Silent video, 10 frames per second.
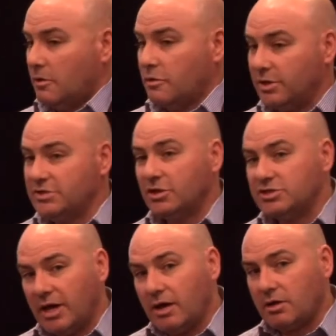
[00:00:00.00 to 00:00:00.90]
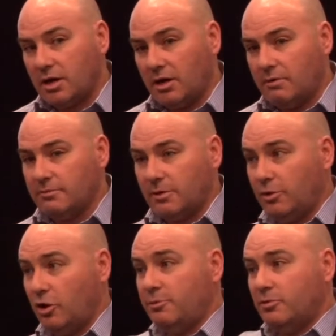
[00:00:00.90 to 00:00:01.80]
The research outcome, the
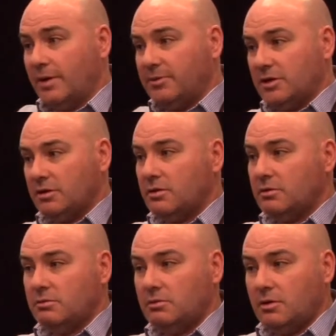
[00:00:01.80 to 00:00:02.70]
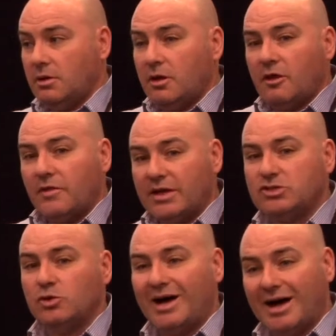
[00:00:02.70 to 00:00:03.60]
purple up here,
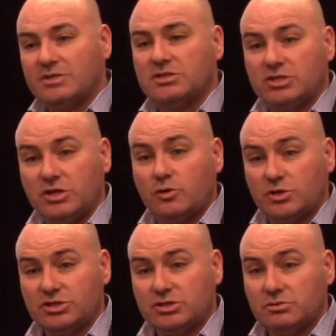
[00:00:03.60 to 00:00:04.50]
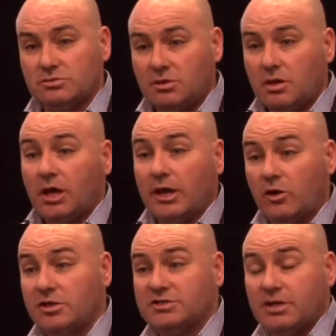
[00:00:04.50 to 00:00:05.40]
that's your answer to your question. And
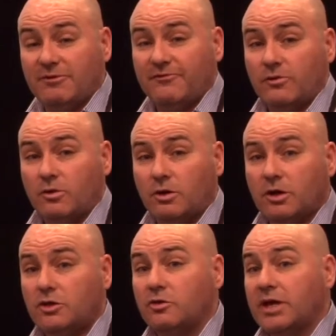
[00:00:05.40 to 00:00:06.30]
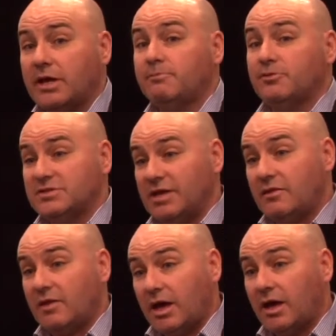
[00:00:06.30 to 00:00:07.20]
like I said before, you can
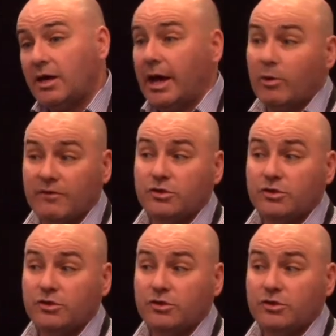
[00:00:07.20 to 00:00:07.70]
present that however